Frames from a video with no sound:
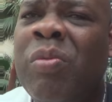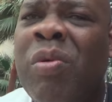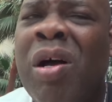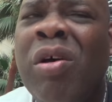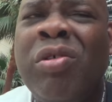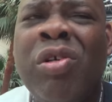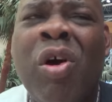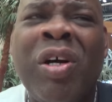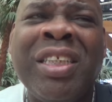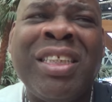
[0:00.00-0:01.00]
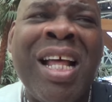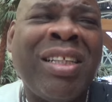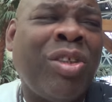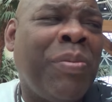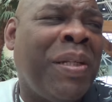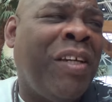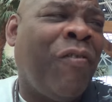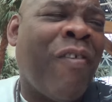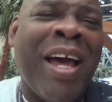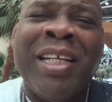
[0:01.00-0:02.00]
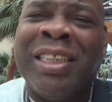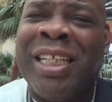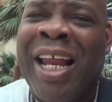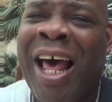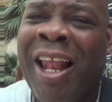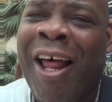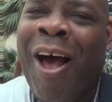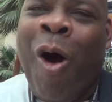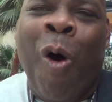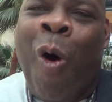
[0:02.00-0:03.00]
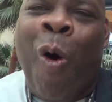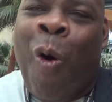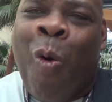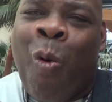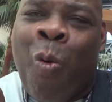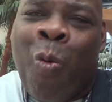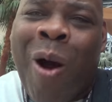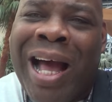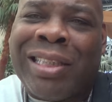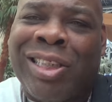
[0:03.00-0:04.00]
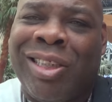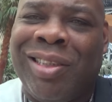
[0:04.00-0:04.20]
Well, there's not too many fighters that I watch.